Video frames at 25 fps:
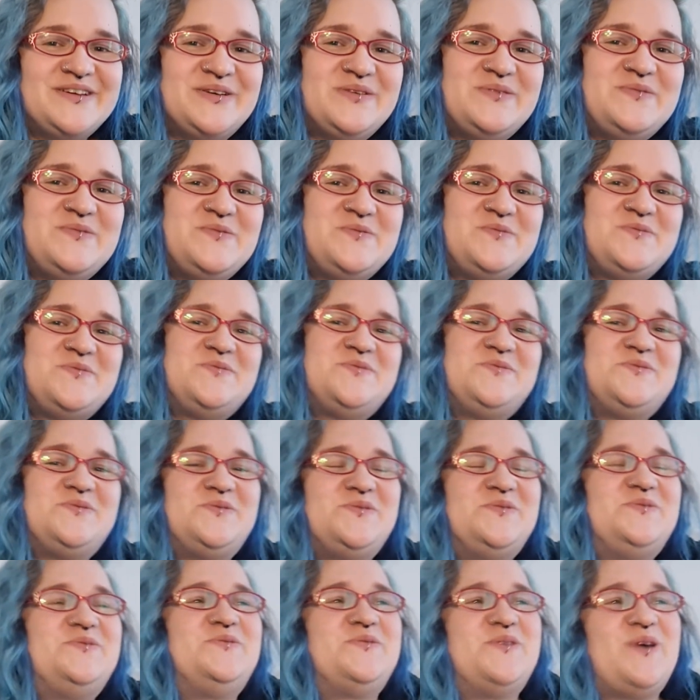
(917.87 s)

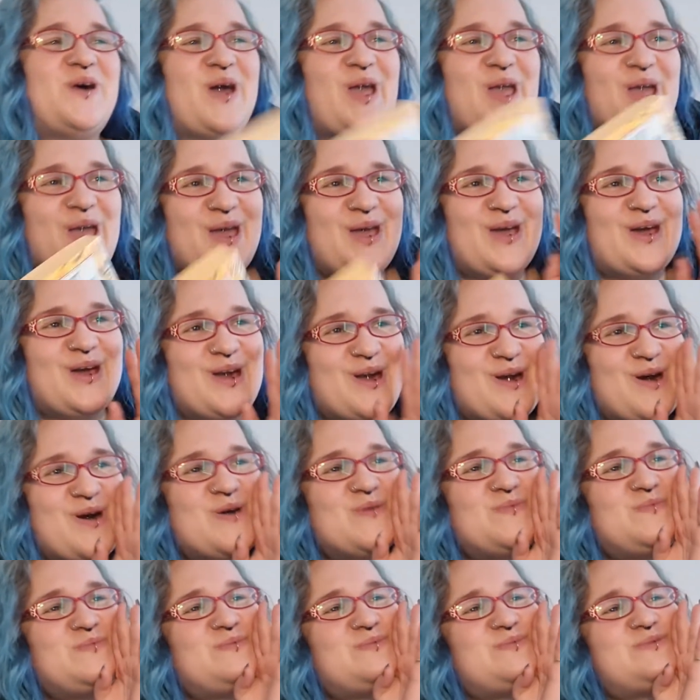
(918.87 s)
Ooh, here
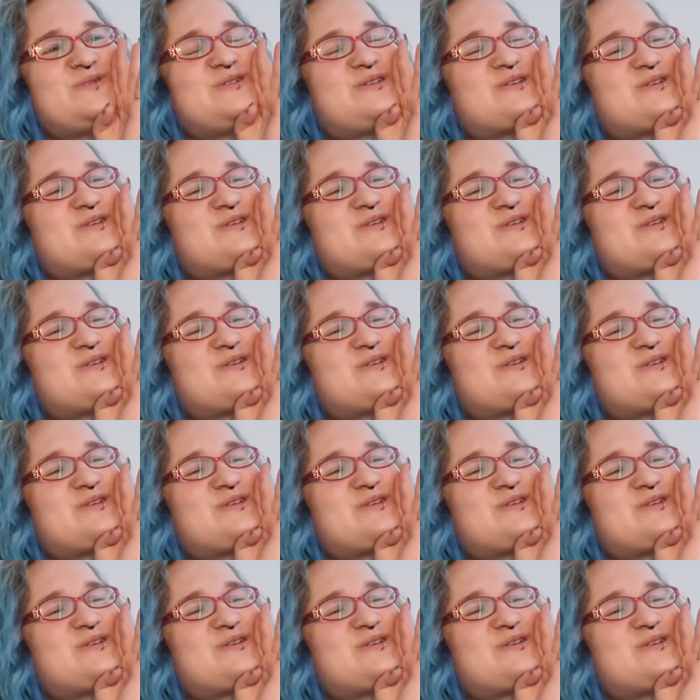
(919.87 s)
comes